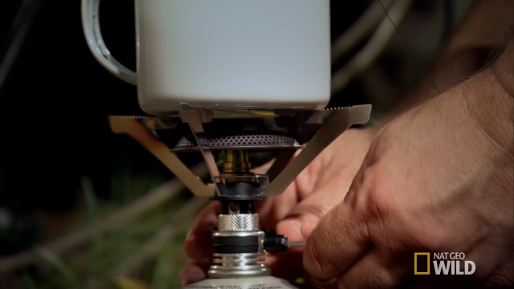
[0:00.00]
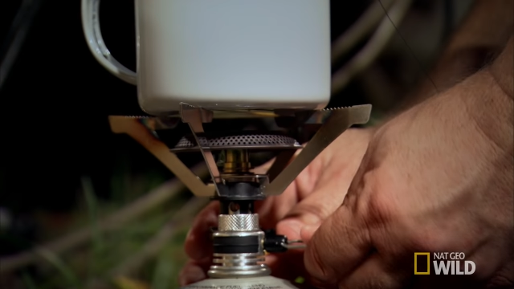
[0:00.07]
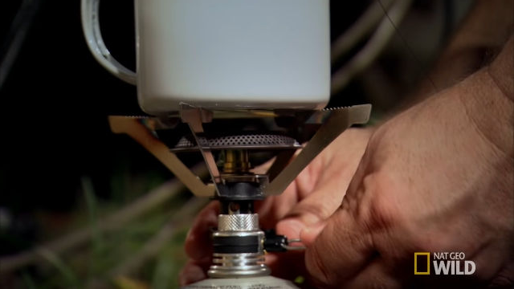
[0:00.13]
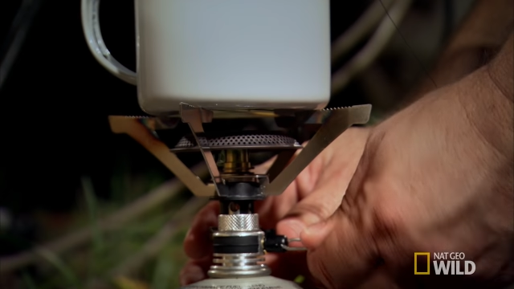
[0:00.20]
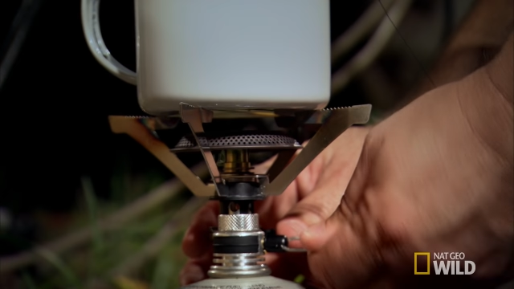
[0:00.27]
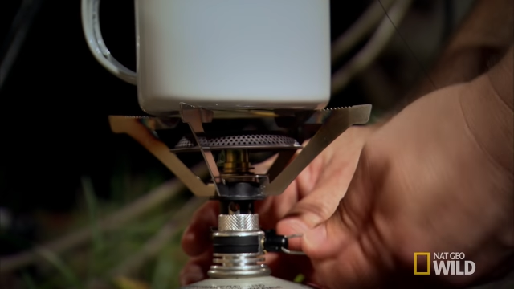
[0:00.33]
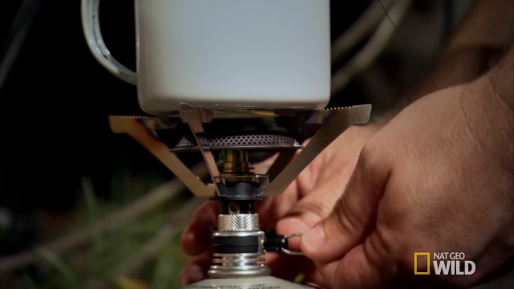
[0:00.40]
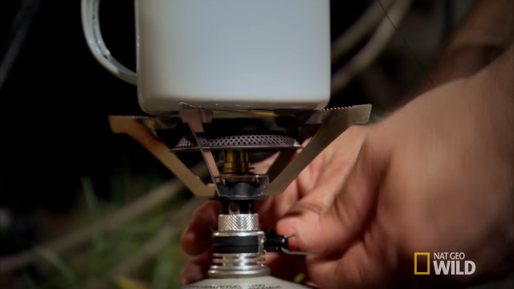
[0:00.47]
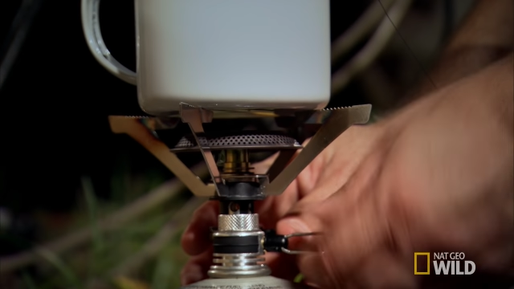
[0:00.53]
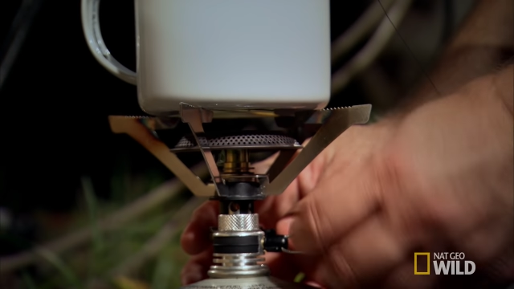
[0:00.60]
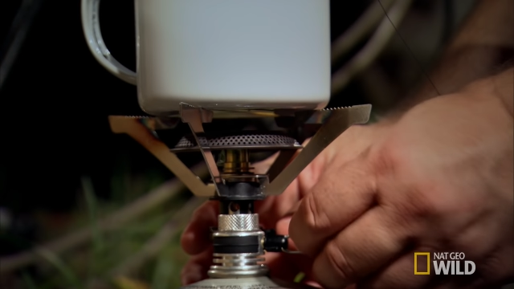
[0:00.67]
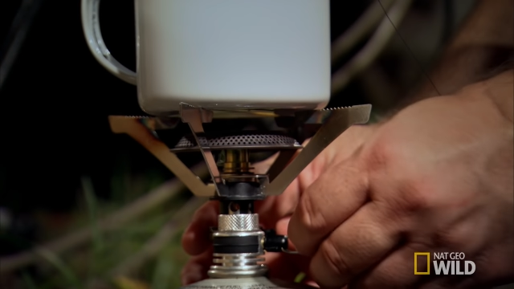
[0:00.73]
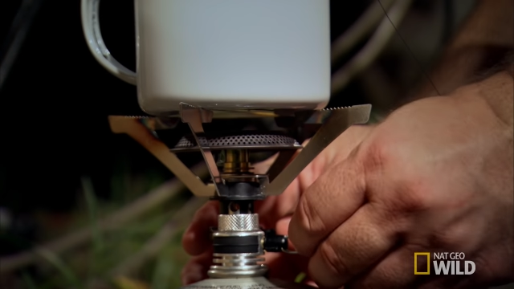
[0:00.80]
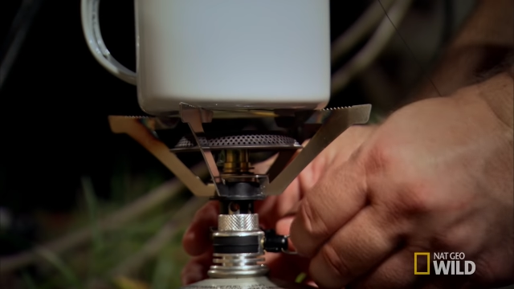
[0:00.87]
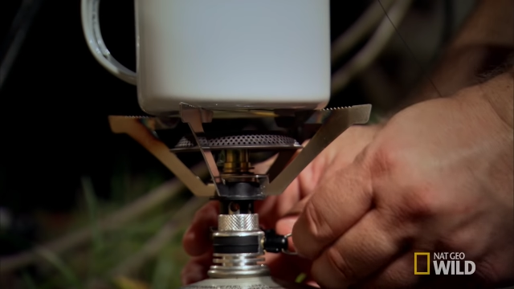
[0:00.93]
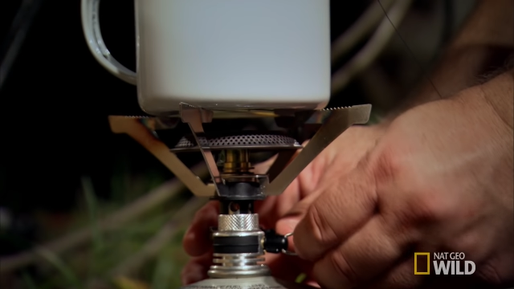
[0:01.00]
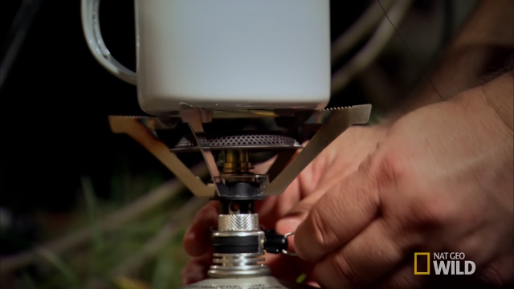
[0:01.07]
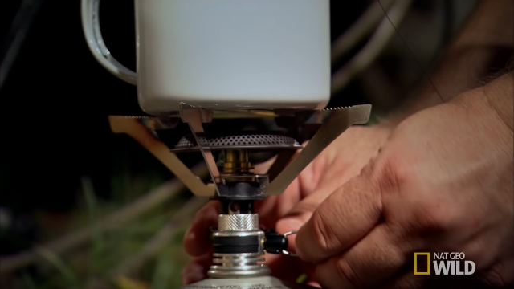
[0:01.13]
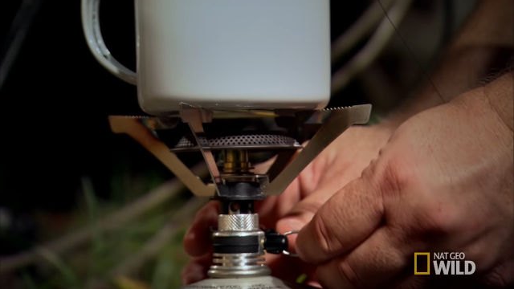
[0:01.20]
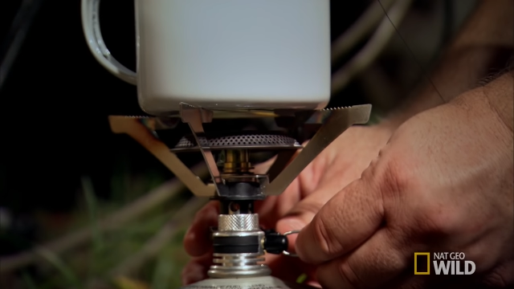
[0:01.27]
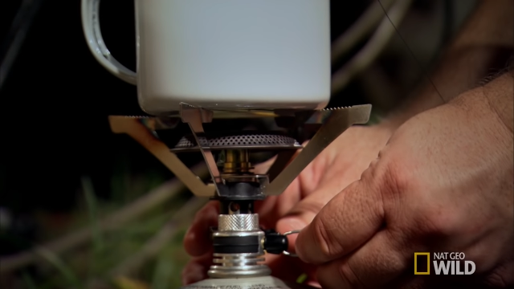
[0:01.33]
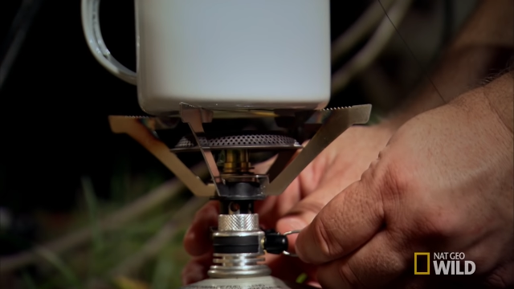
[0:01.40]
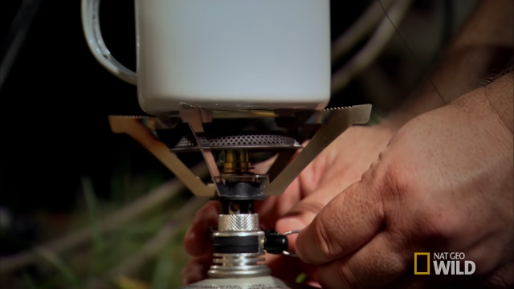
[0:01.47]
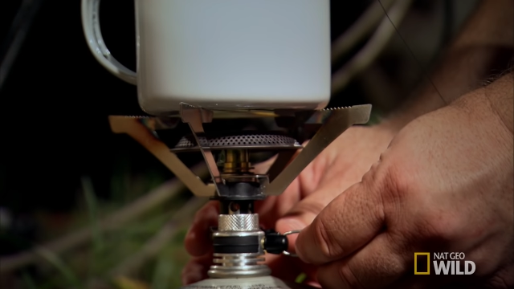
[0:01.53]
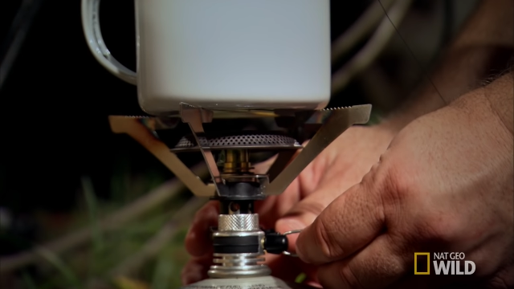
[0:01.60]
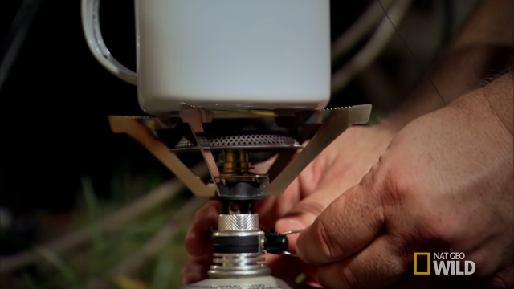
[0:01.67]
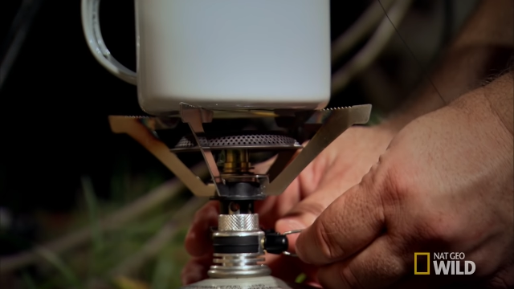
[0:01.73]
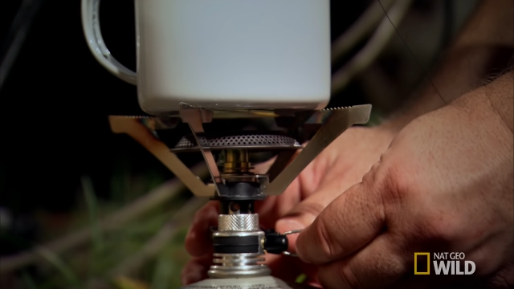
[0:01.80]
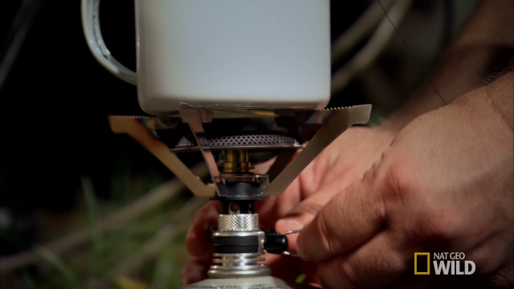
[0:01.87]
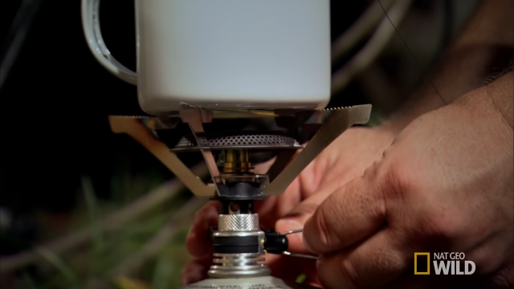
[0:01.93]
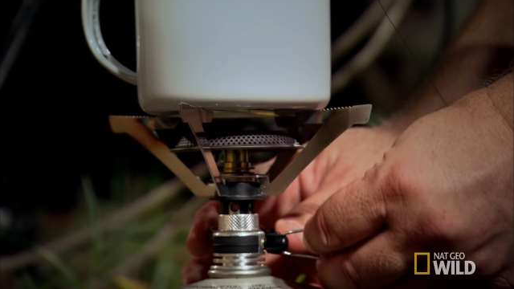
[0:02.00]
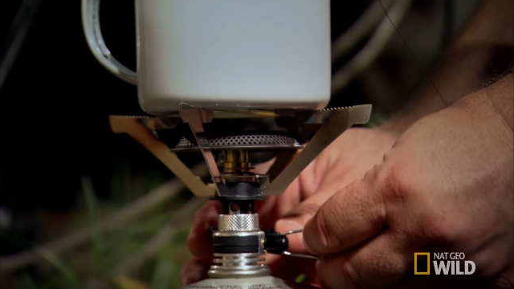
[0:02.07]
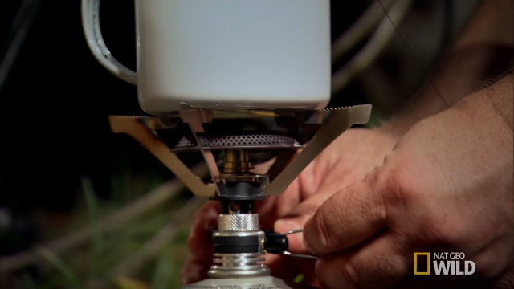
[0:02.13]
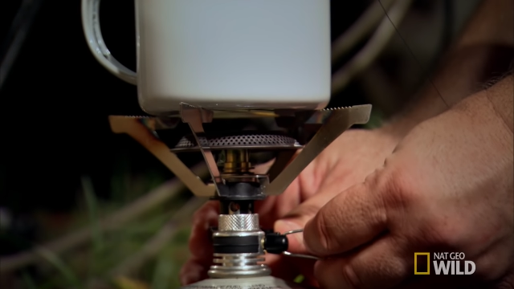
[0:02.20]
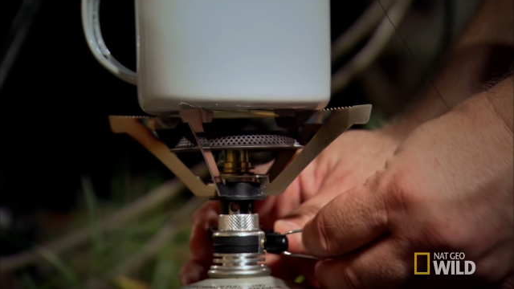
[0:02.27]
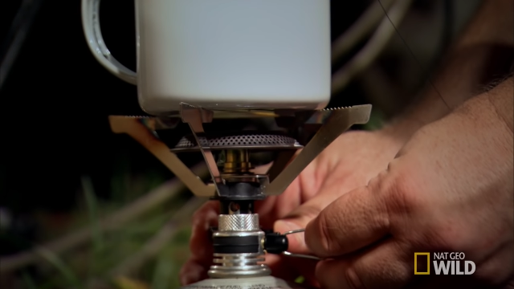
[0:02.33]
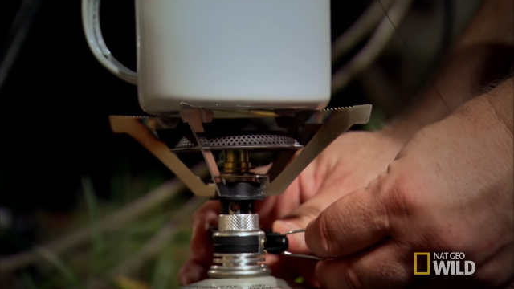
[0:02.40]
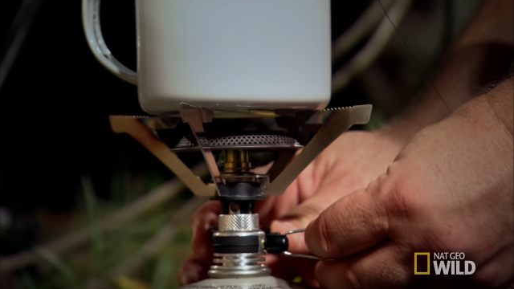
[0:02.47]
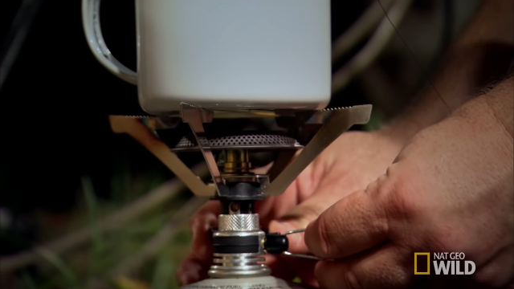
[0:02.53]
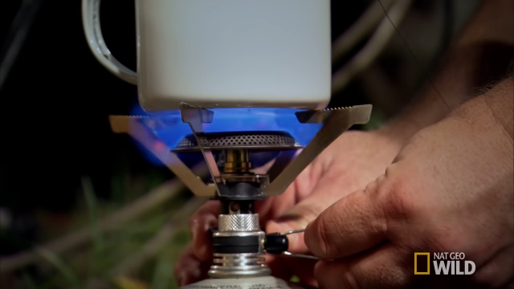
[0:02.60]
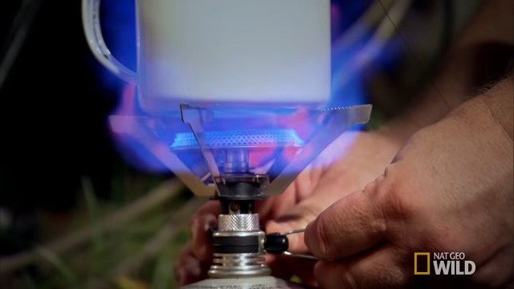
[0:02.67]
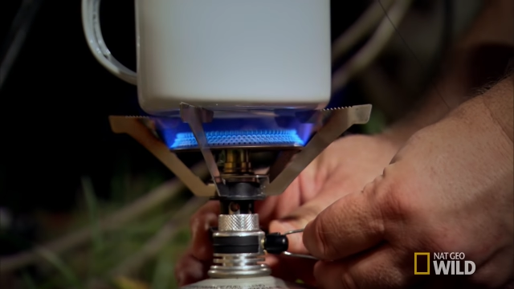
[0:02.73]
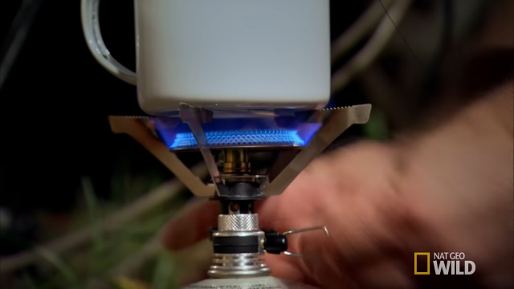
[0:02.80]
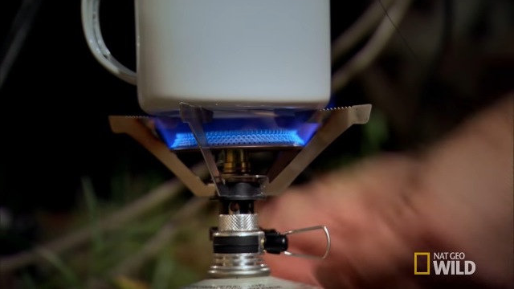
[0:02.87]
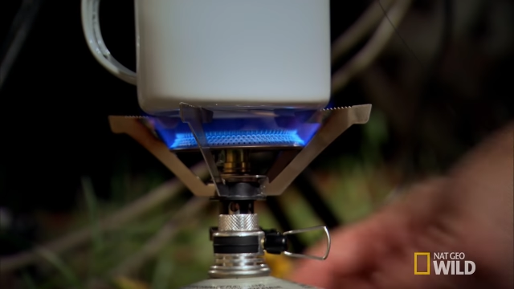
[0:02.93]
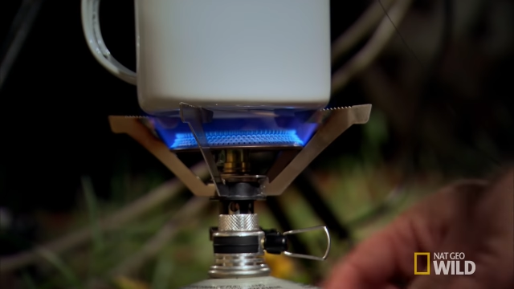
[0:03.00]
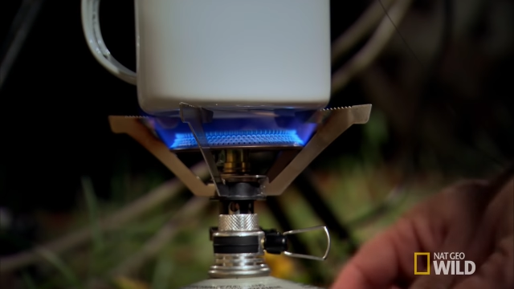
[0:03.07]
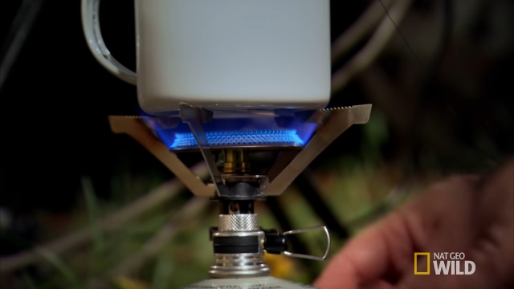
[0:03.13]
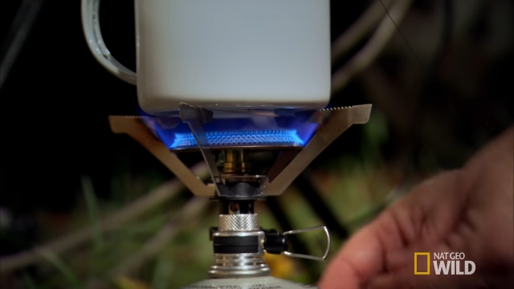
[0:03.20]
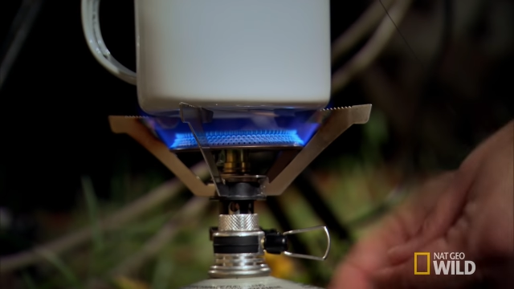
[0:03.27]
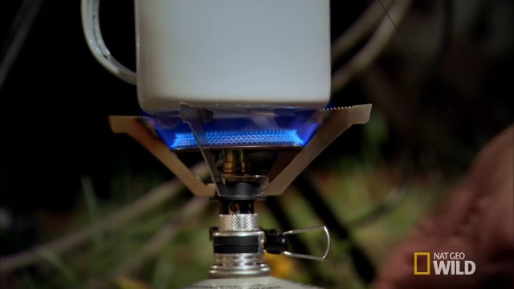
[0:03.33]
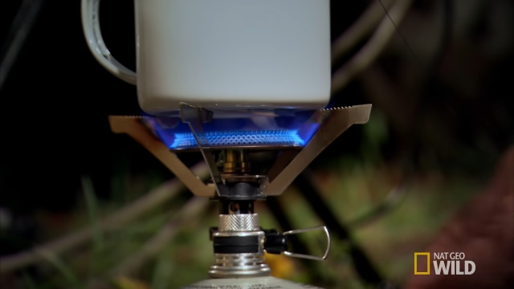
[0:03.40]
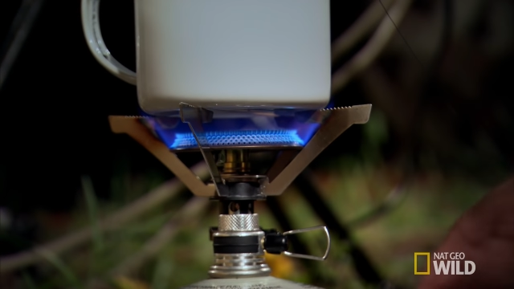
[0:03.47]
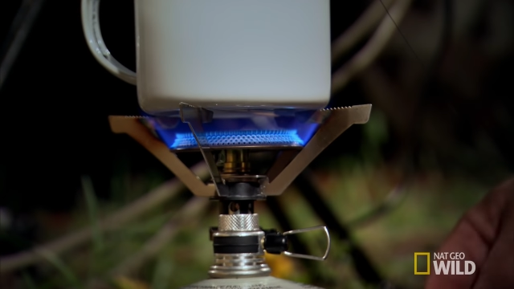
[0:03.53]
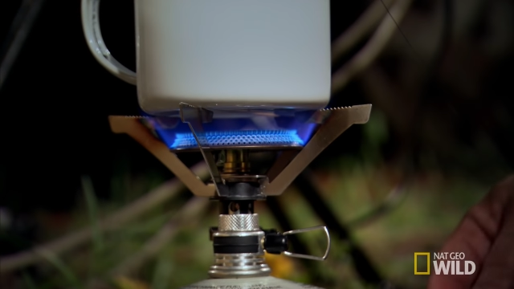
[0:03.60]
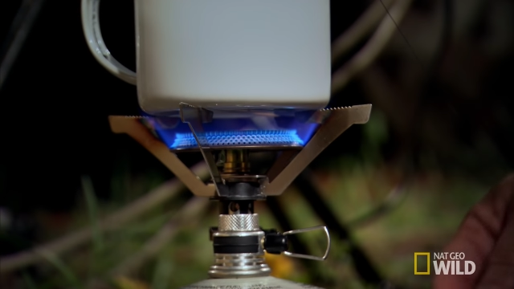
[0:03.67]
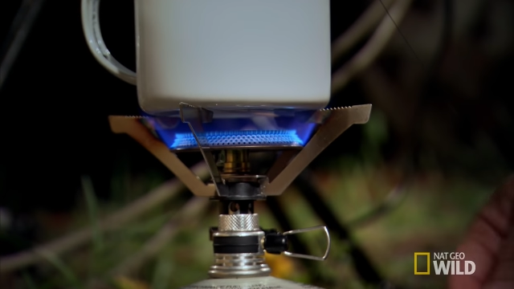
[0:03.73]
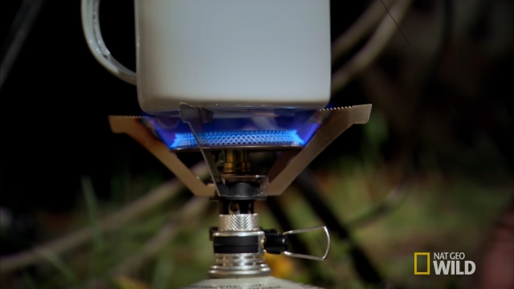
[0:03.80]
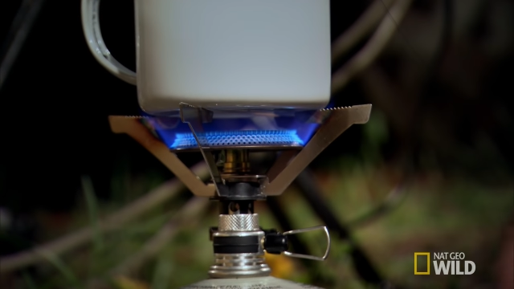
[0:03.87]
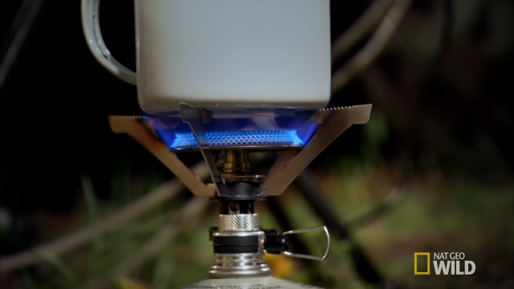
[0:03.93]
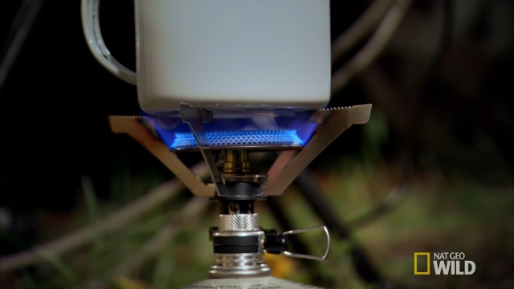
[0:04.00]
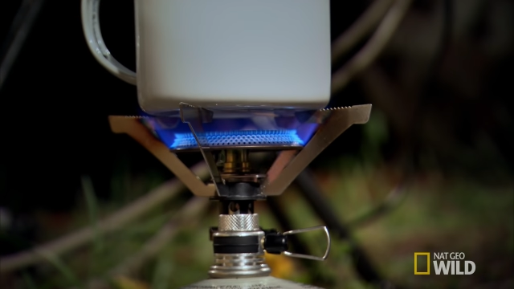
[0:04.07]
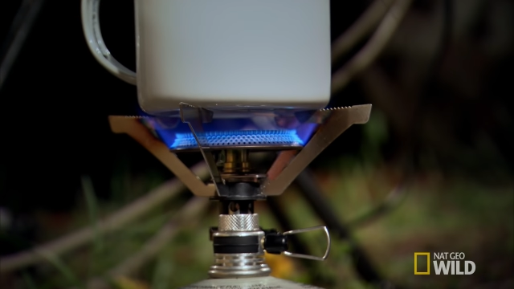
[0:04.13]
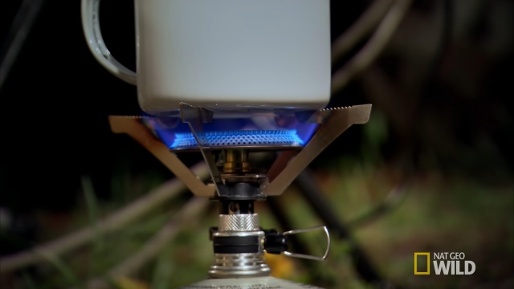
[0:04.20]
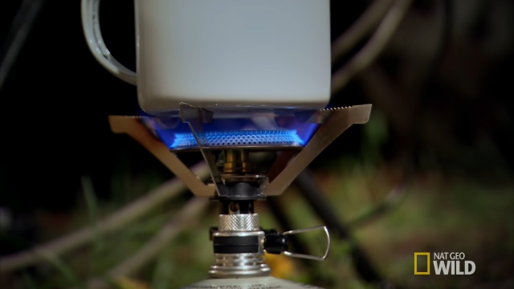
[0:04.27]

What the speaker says: No face is visible, so there are no lips to read.